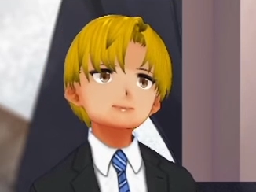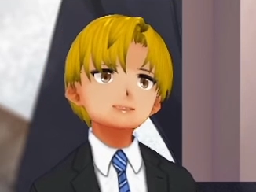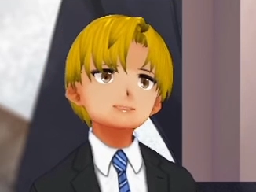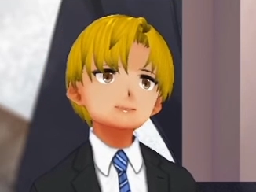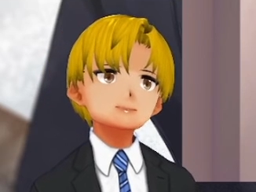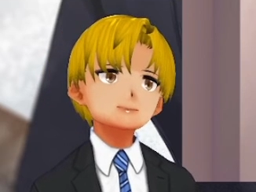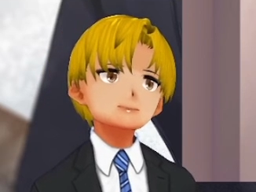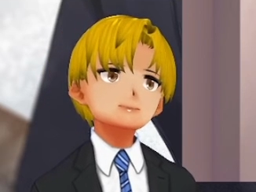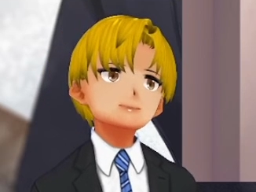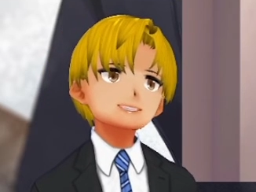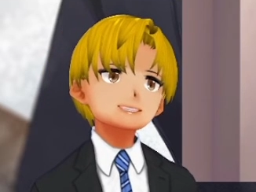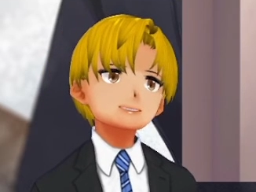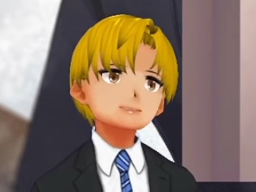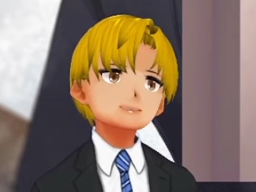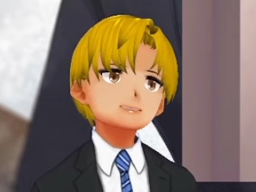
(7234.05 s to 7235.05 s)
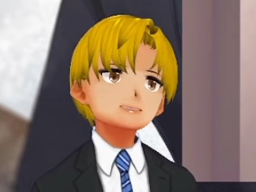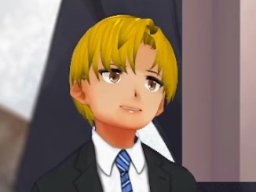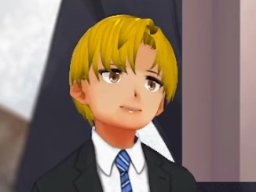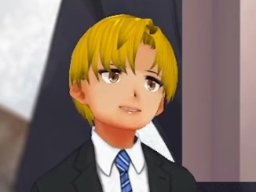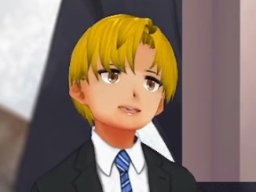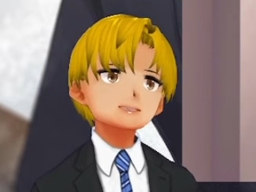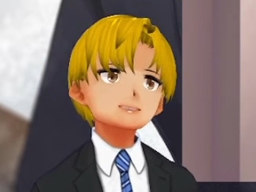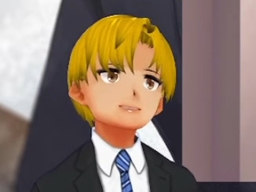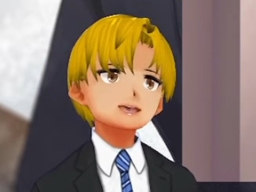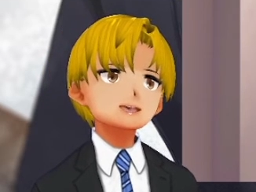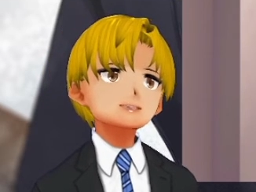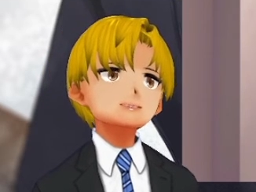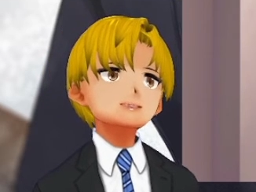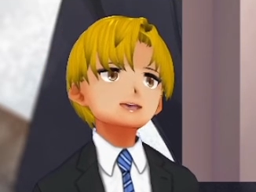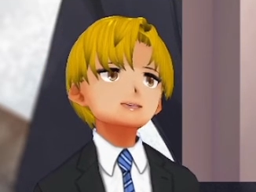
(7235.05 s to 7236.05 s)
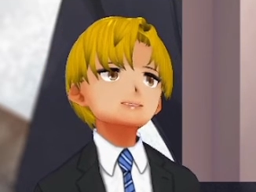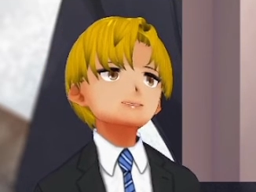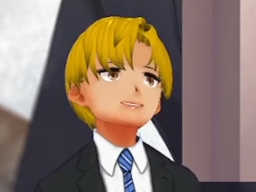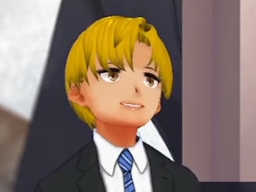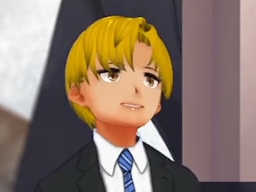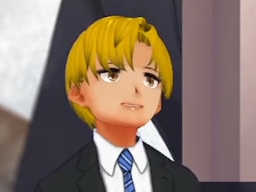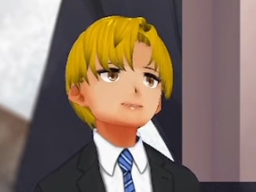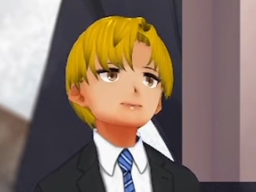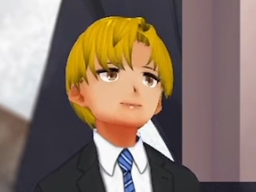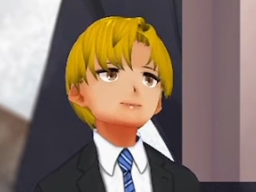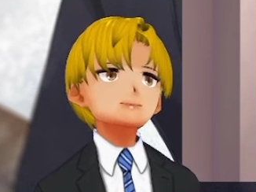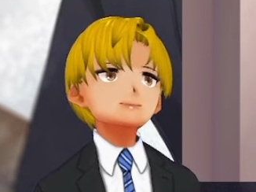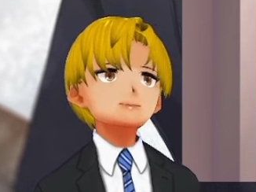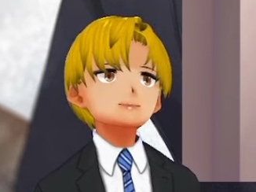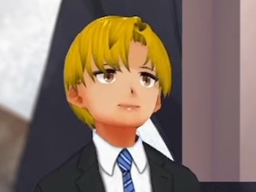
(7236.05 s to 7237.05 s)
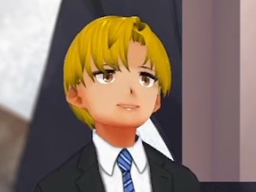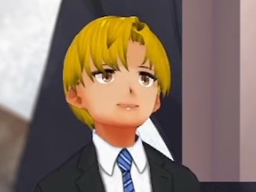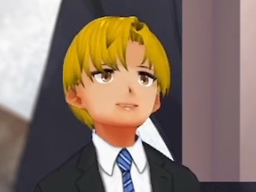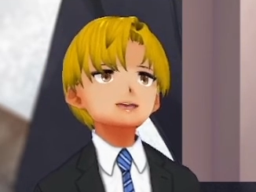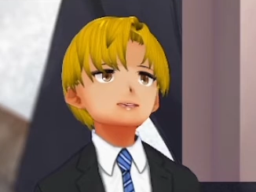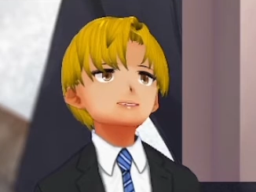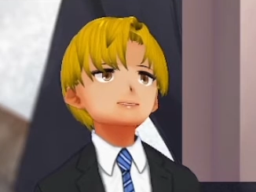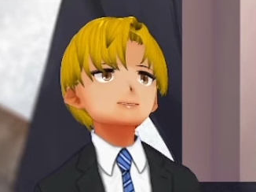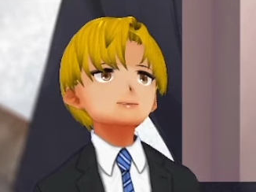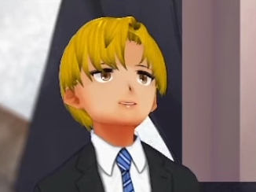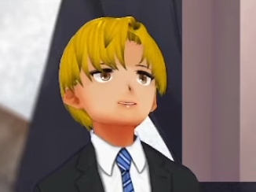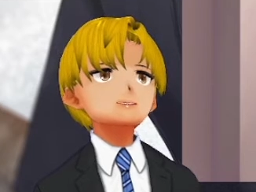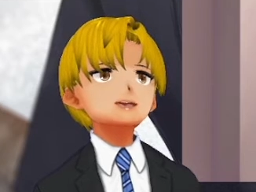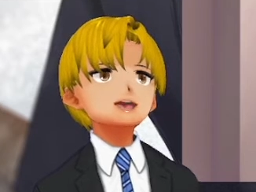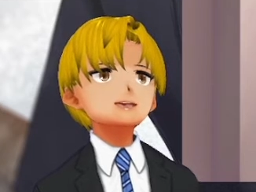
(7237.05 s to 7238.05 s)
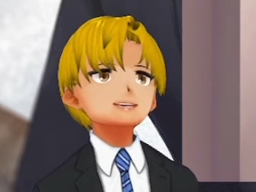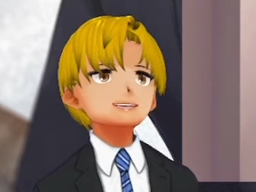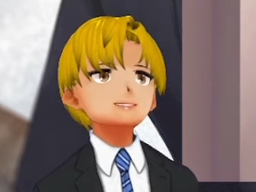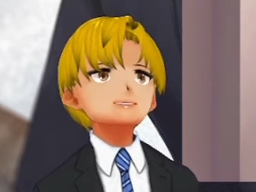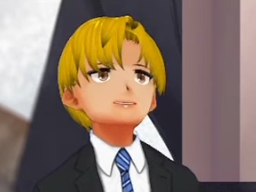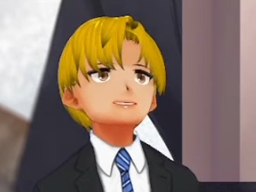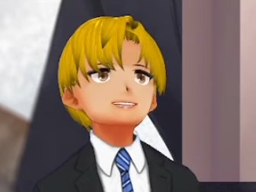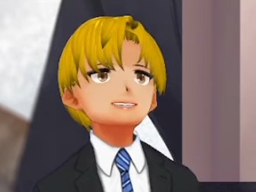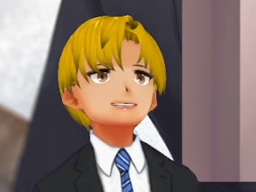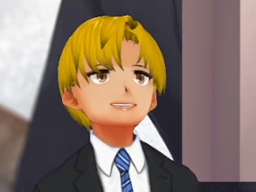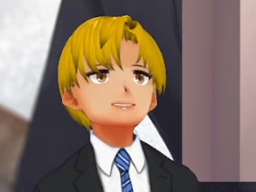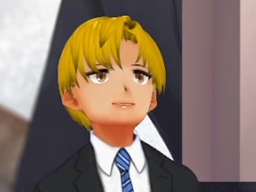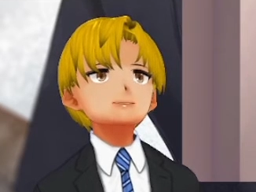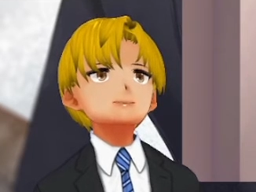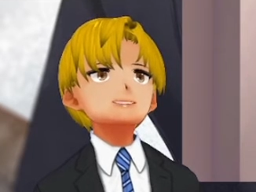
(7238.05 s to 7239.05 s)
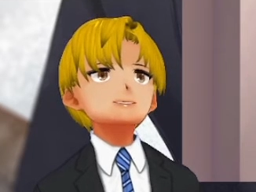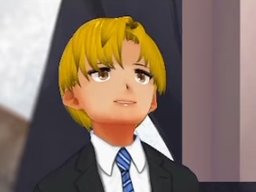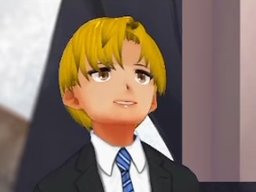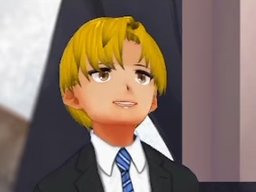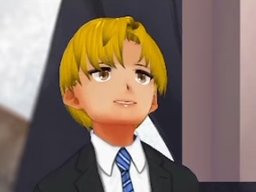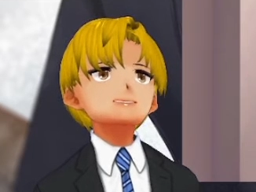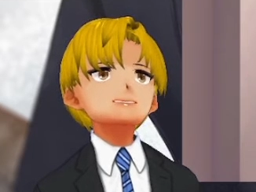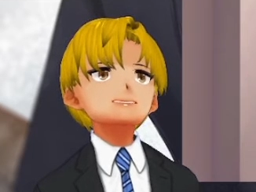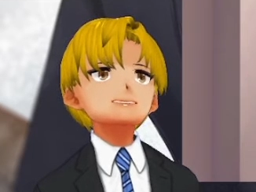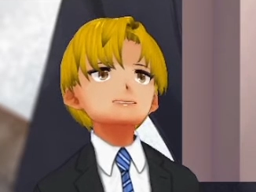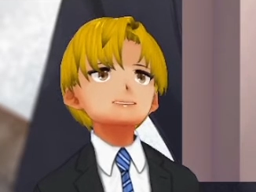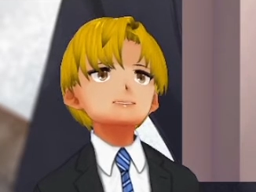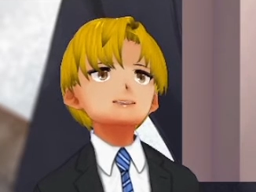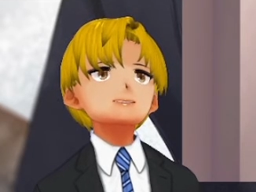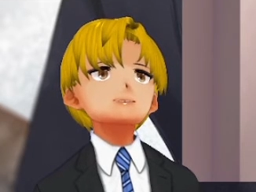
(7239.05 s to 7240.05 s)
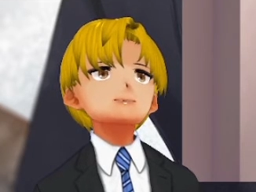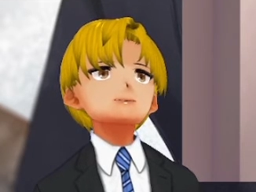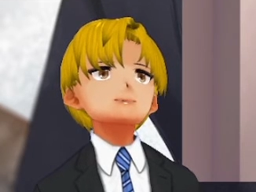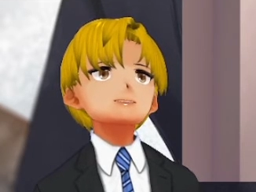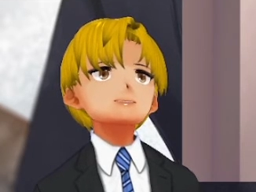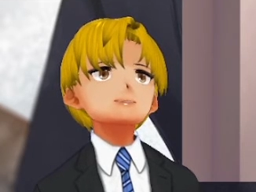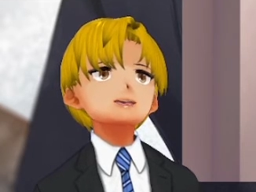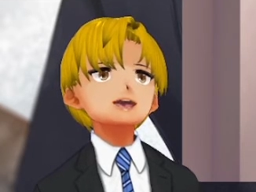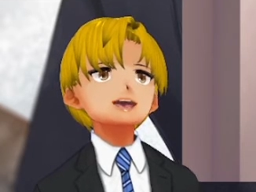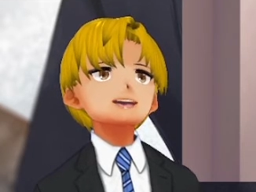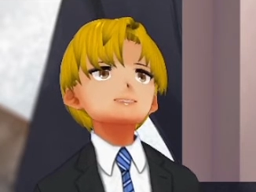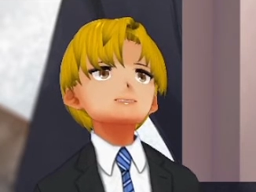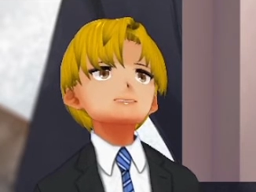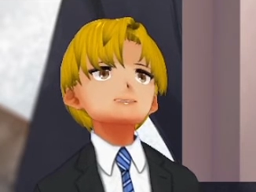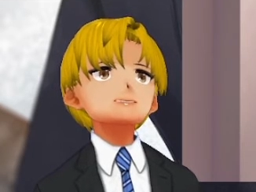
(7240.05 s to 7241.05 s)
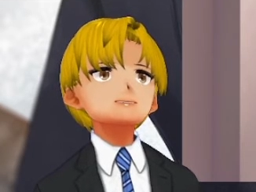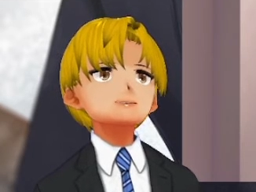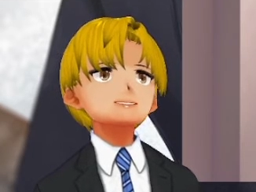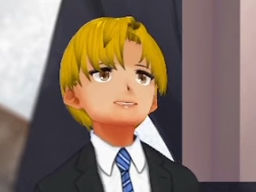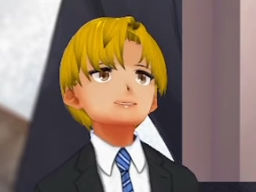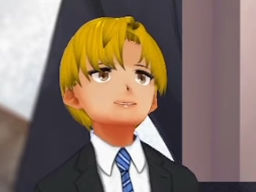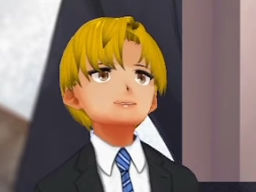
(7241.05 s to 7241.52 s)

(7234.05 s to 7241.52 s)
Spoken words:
There are friends who just like to have fun together, and others who talk every day and share every detail of their lives with each other.